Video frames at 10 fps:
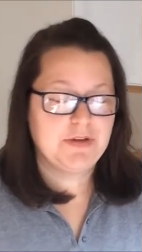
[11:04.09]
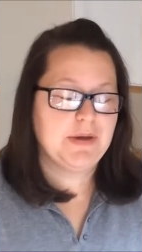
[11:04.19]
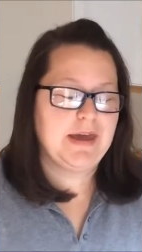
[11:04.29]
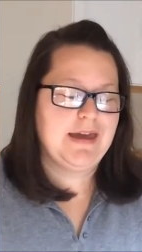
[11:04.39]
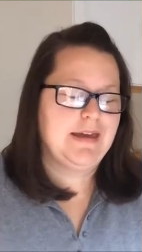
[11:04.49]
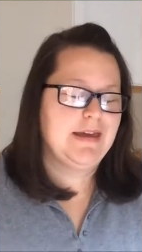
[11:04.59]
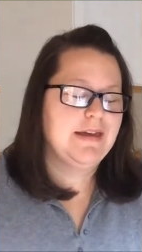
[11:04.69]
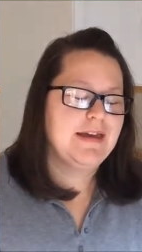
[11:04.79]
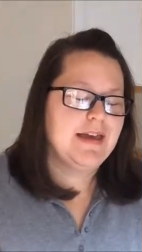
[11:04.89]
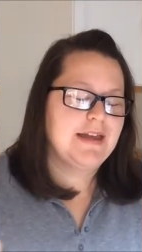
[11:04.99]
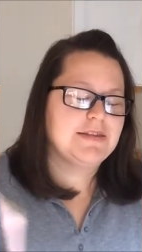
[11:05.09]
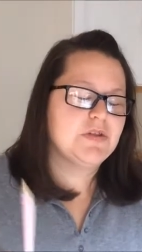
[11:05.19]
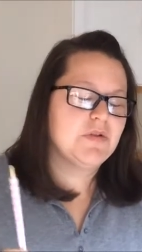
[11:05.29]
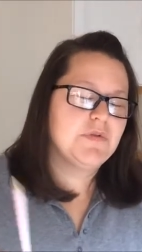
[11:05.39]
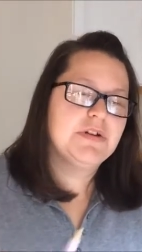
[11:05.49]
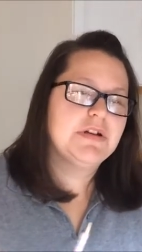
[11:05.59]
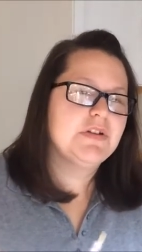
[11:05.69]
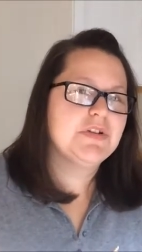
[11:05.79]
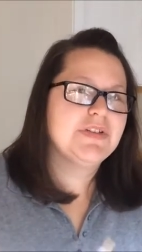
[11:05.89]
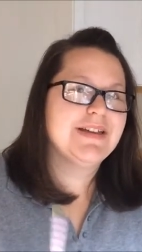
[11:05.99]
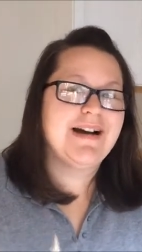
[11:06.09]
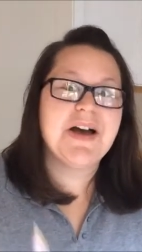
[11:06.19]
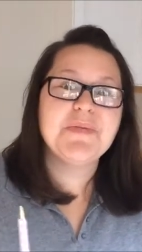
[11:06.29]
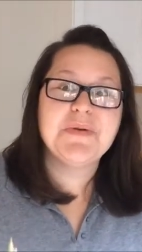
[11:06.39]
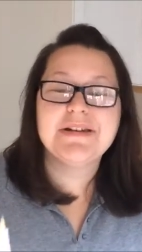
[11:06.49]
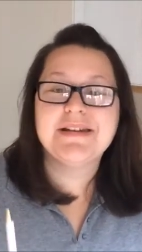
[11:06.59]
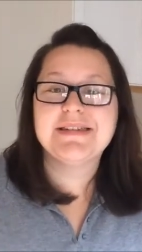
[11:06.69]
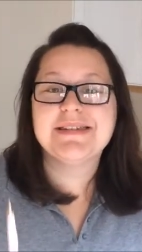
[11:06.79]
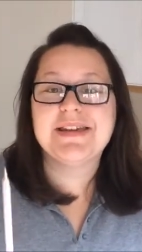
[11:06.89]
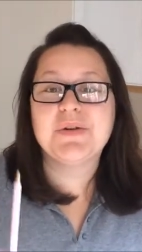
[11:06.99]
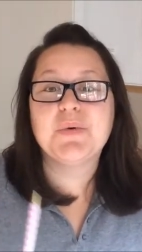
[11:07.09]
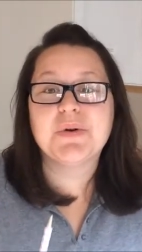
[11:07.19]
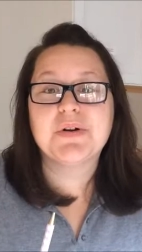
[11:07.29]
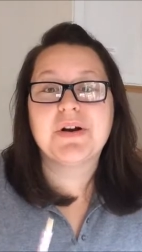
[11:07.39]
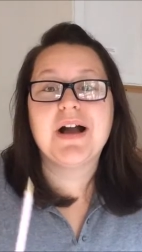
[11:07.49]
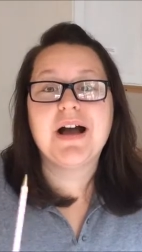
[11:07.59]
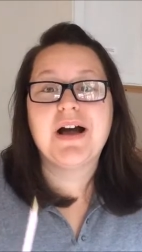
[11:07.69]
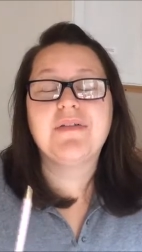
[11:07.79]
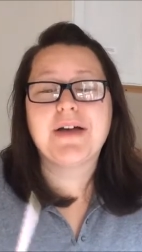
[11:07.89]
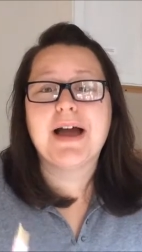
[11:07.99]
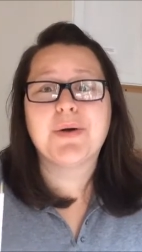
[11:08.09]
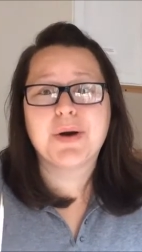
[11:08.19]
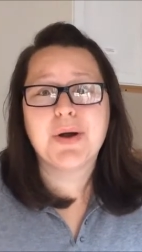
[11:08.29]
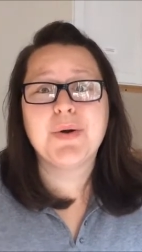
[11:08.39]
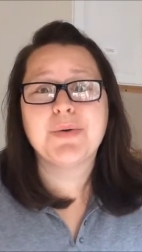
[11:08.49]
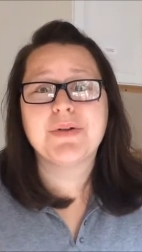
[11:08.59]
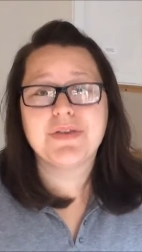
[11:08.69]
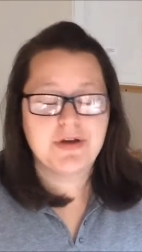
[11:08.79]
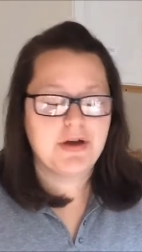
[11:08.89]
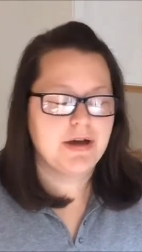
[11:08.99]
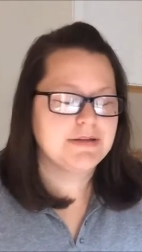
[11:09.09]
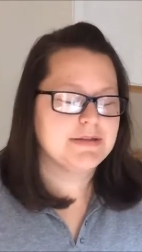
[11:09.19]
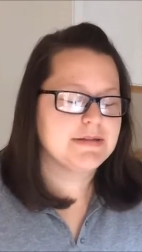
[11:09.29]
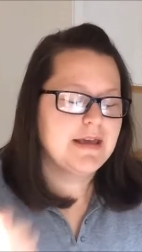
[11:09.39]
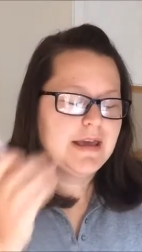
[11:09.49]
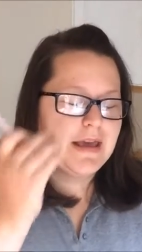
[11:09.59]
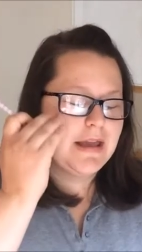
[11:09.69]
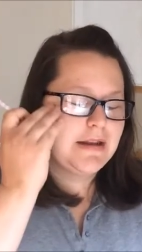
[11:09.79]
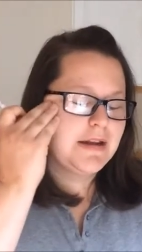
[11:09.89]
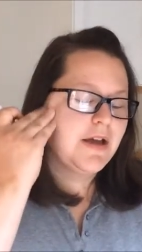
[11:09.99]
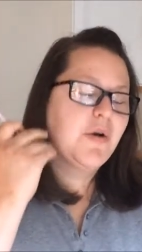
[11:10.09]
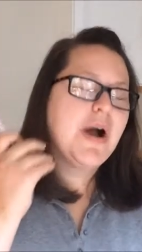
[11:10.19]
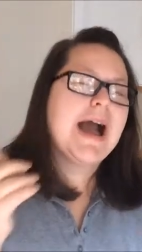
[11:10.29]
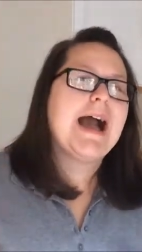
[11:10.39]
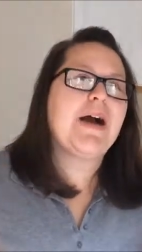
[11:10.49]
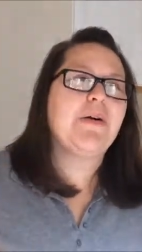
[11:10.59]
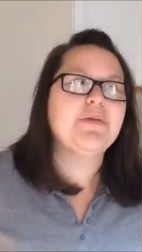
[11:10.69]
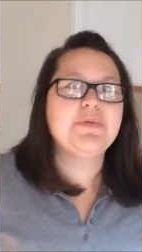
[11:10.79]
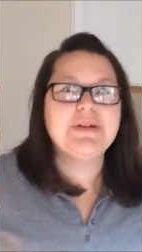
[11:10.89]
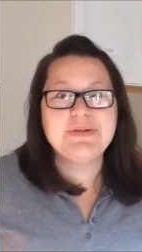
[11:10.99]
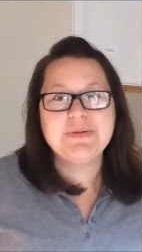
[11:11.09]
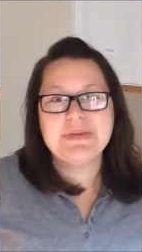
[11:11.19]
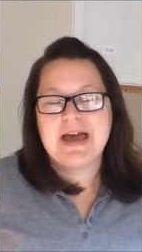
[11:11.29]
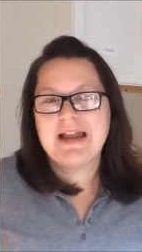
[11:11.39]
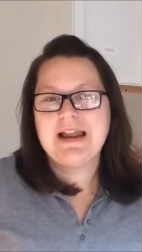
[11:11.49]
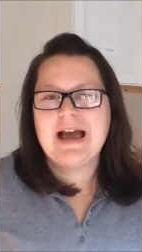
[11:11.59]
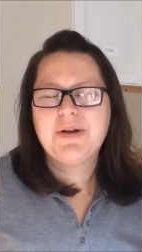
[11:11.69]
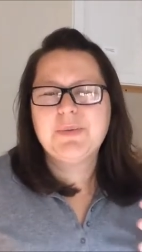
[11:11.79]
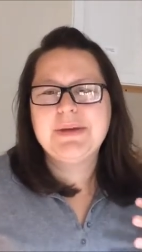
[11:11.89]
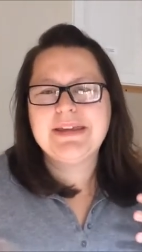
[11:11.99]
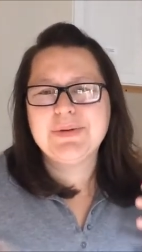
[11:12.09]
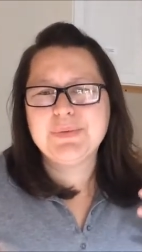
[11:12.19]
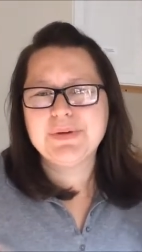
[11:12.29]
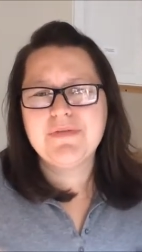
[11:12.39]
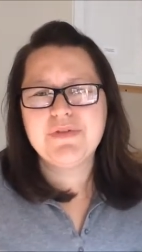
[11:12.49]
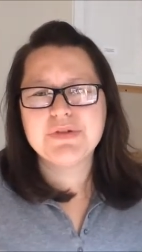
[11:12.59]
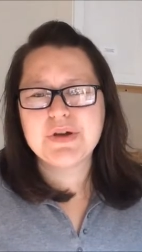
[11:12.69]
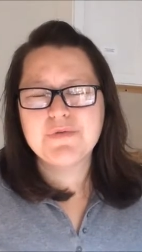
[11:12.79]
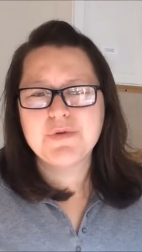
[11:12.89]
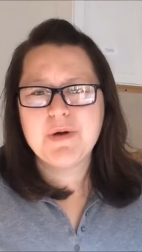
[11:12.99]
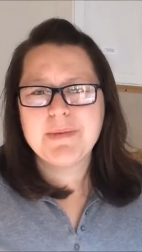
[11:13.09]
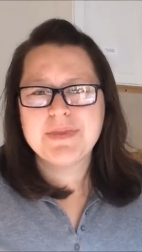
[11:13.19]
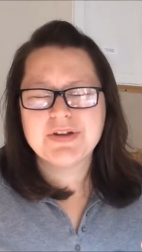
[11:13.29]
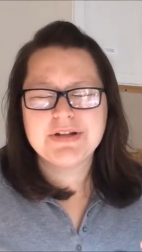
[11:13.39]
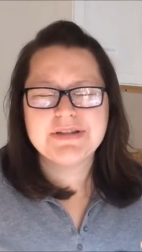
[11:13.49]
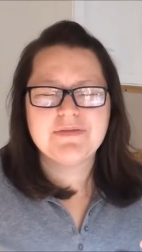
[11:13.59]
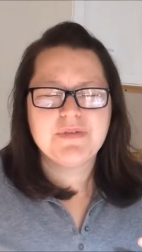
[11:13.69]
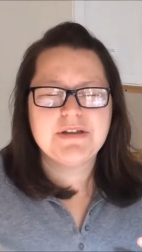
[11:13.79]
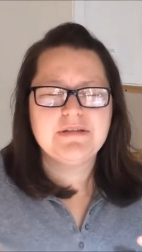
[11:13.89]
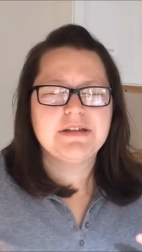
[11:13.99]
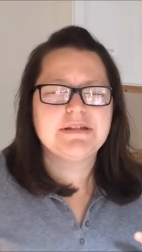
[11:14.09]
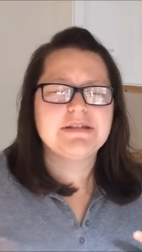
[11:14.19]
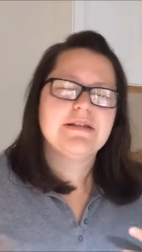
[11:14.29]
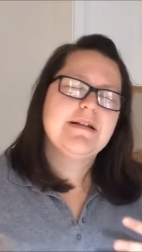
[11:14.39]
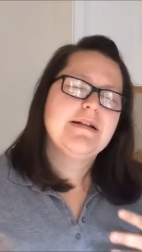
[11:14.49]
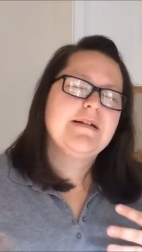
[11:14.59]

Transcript: Okay? And so, very clearly, God put us in order of our own thoughts. And how do we do that? How do we get rid of those overwhelming thoughts and feelings?